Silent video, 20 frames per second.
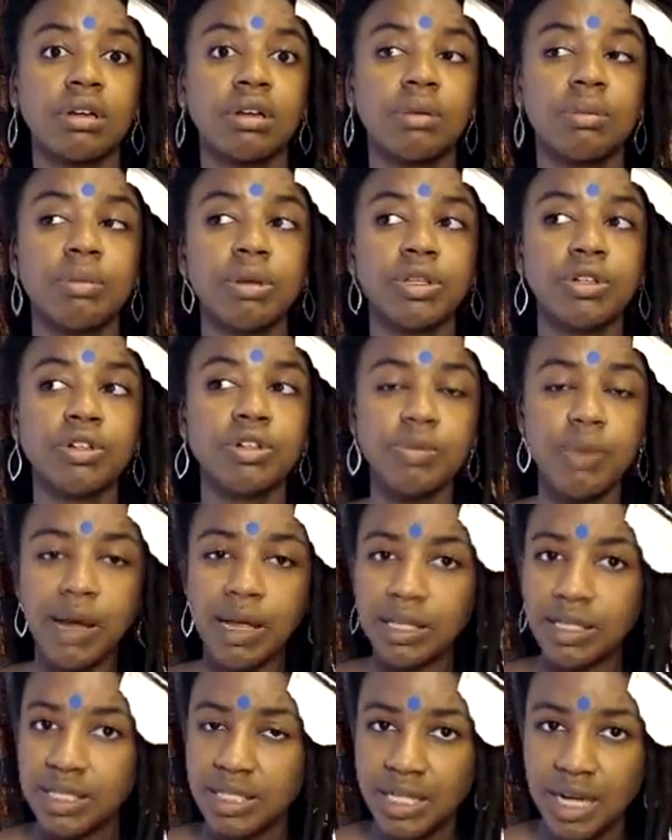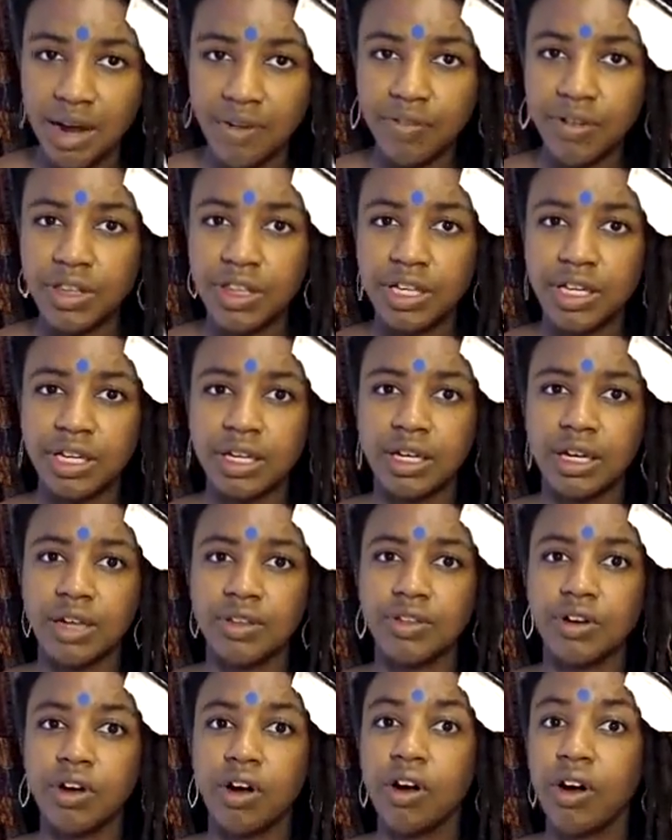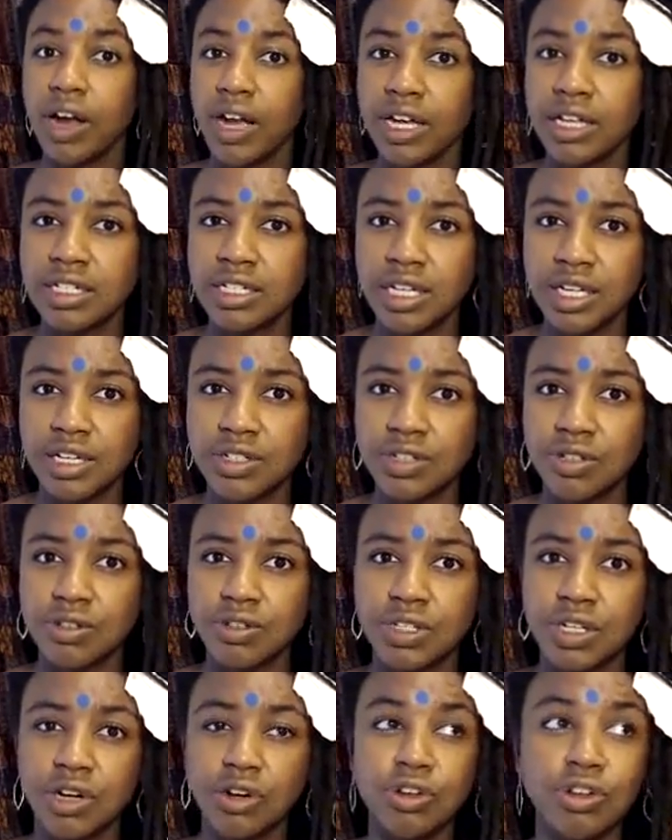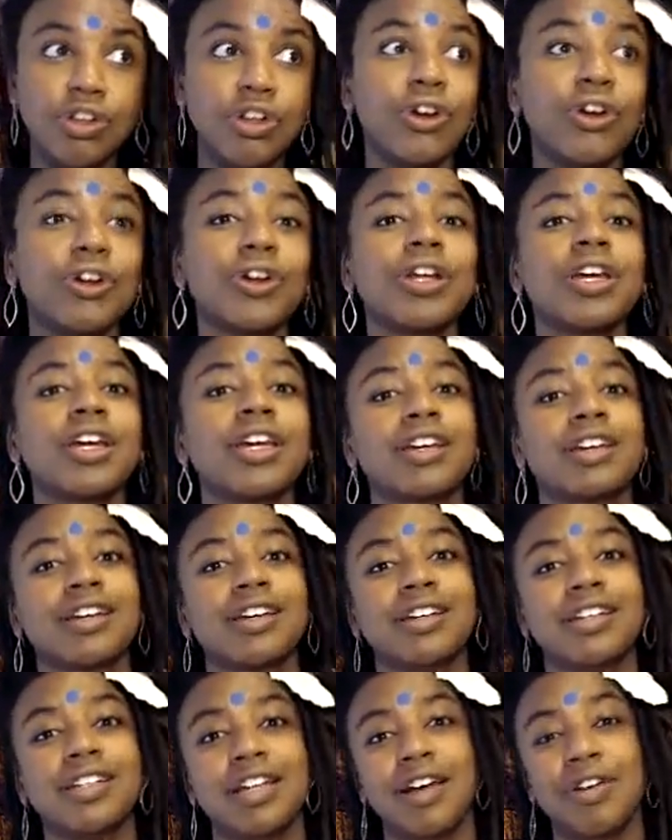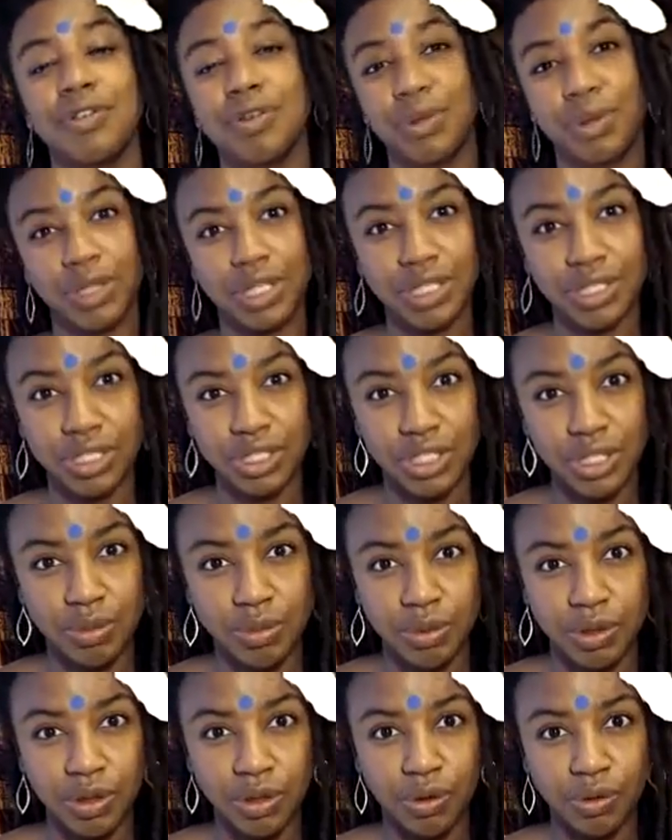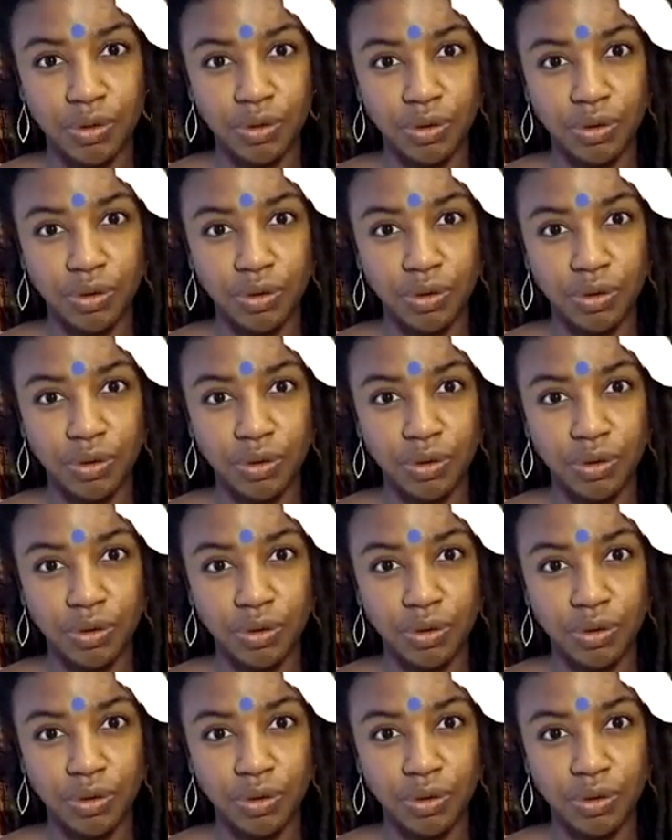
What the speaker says: But there's balance in everything, and there are ancestors that are yearning to have a relationship with you.